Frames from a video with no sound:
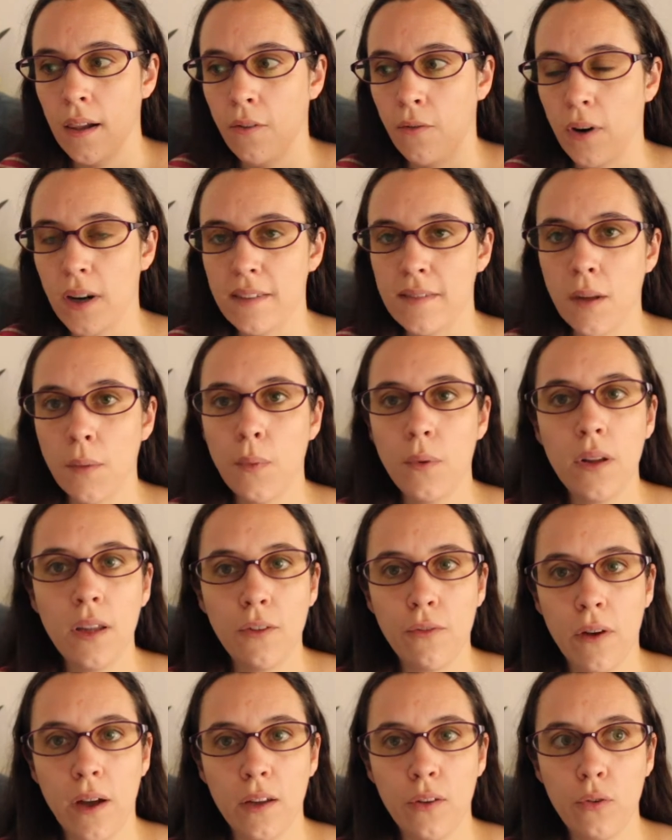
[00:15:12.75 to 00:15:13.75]
for example,
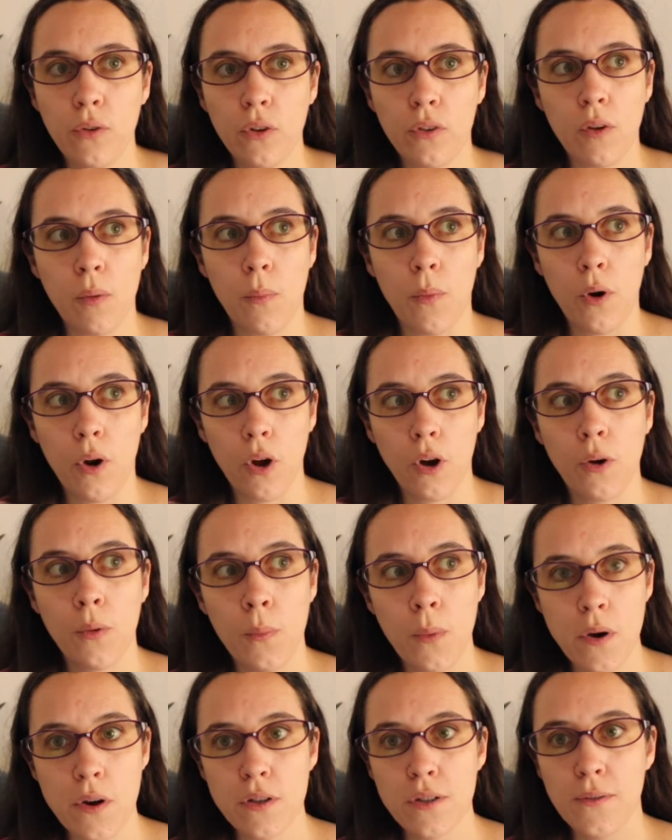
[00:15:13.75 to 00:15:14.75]
if I do the
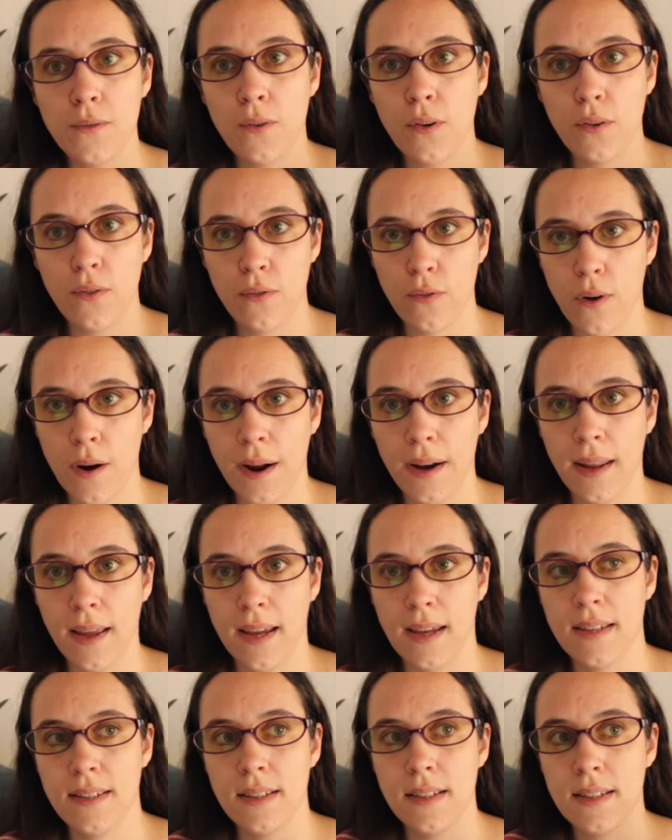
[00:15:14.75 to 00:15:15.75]
blog post for
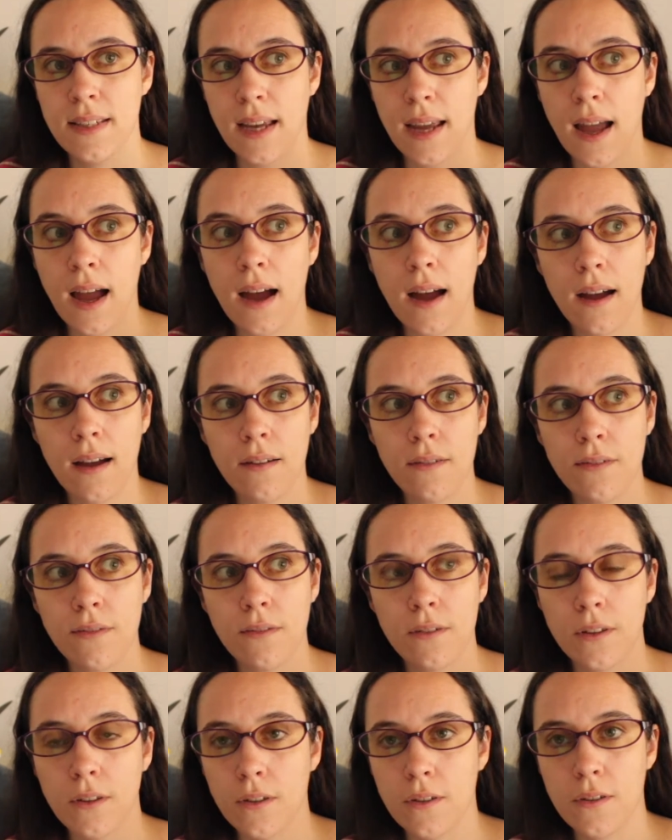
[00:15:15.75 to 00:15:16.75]
Friday, since I
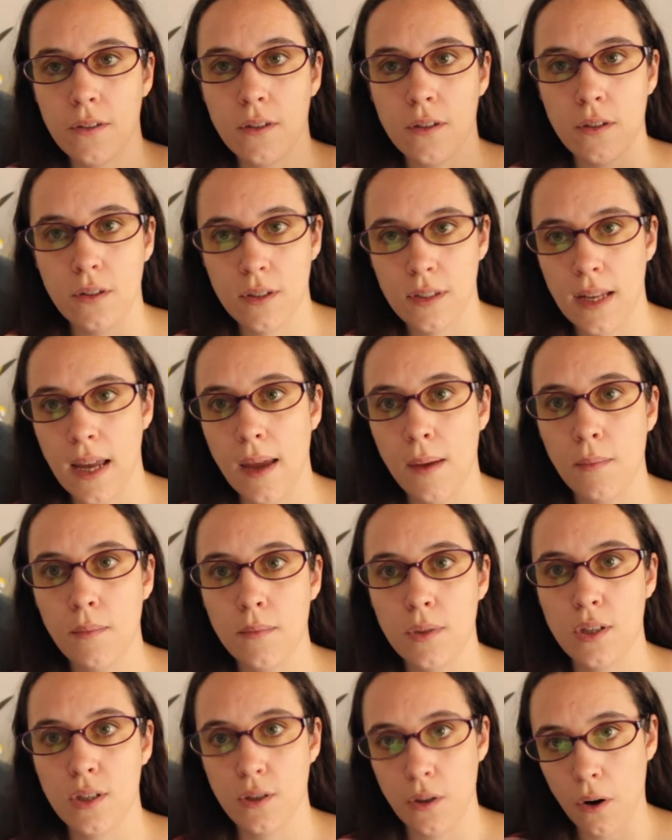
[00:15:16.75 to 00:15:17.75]
have the
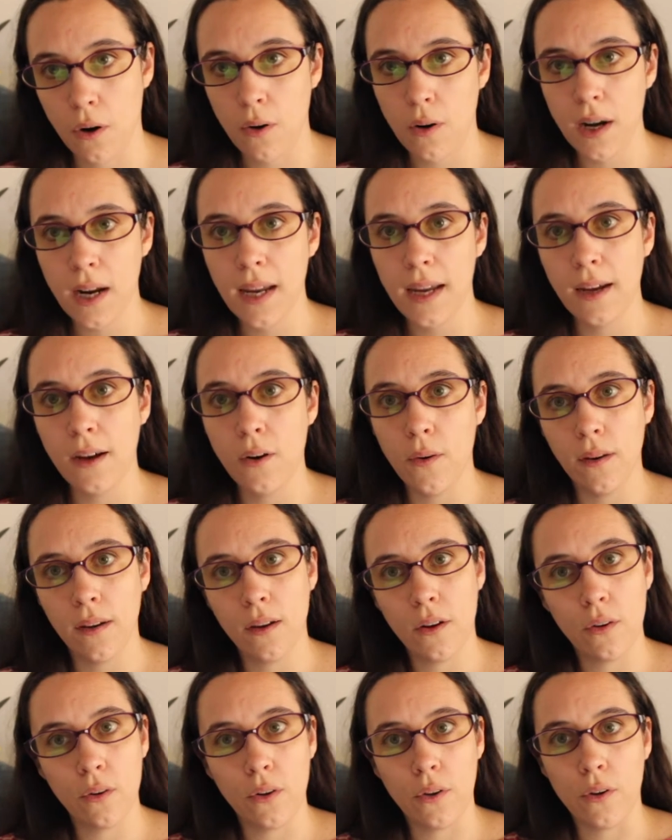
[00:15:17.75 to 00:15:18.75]
same story
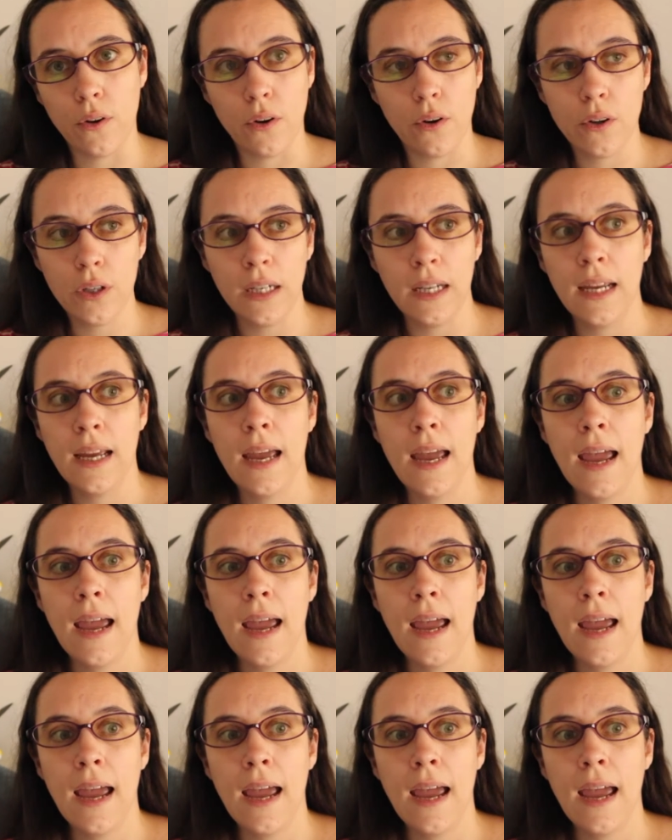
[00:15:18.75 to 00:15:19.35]
going on,